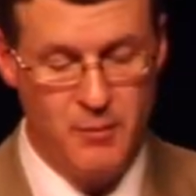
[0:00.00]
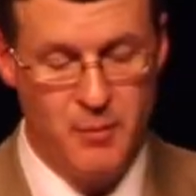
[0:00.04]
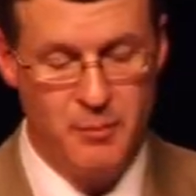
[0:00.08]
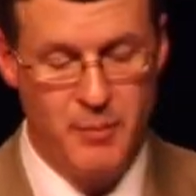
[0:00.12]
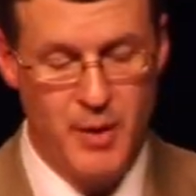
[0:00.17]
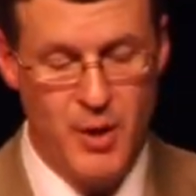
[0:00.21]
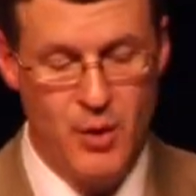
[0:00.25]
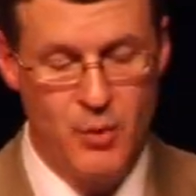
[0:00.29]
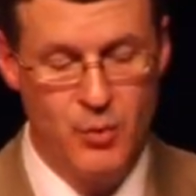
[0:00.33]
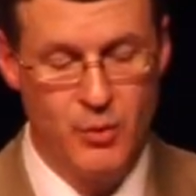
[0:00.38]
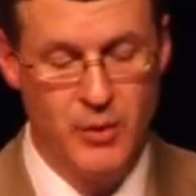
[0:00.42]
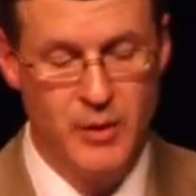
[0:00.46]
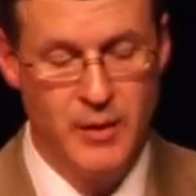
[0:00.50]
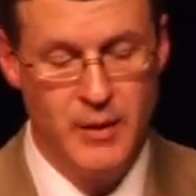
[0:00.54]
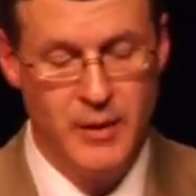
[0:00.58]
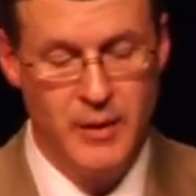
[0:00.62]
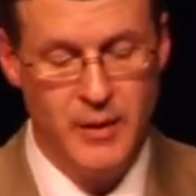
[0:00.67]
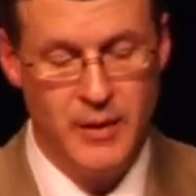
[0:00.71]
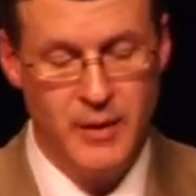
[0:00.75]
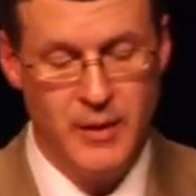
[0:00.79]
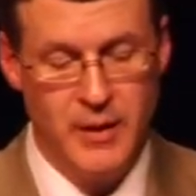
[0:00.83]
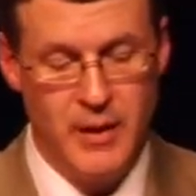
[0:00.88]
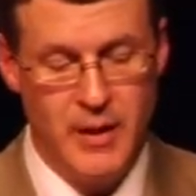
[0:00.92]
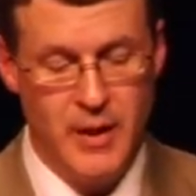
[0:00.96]
about
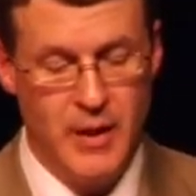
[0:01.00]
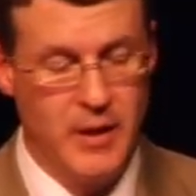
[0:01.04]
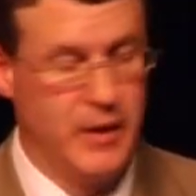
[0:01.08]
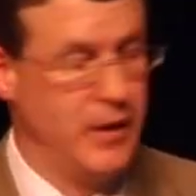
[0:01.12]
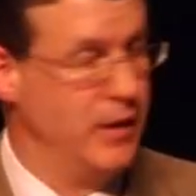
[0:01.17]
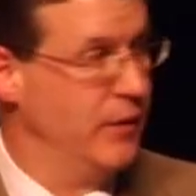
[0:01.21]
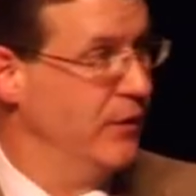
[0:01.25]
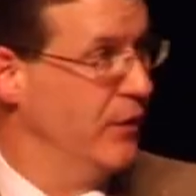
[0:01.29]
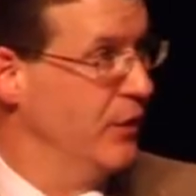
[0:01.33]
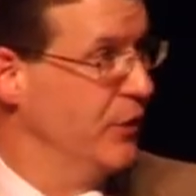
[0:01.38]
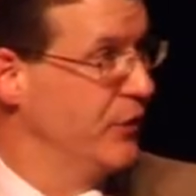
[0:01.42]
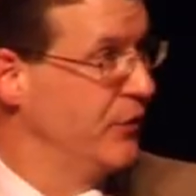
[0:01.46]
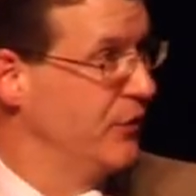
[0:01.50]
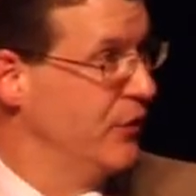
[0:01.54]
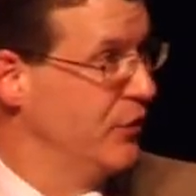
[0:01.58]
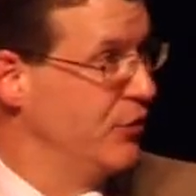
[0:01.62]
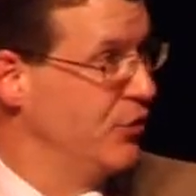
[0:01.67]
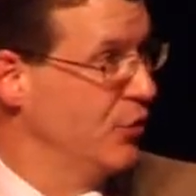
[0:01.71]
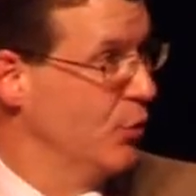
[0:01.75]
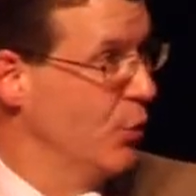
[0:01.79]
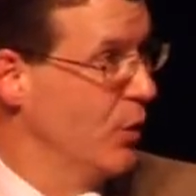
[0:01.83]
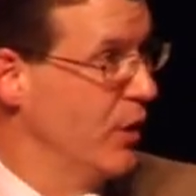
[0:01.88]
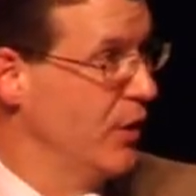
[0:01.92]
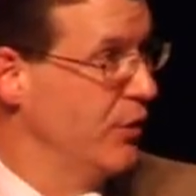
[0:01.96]
in their
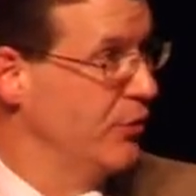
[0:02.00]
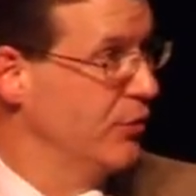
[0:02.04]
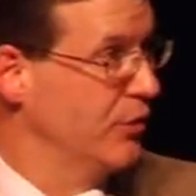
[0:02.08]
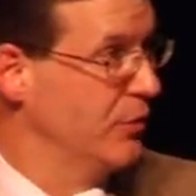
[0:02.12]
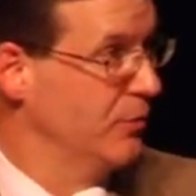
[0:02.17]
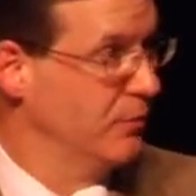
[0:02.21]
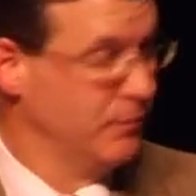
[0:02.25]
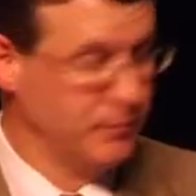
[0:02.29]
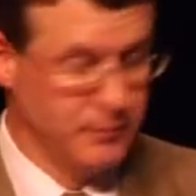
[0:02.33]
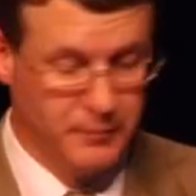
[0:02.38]
situation.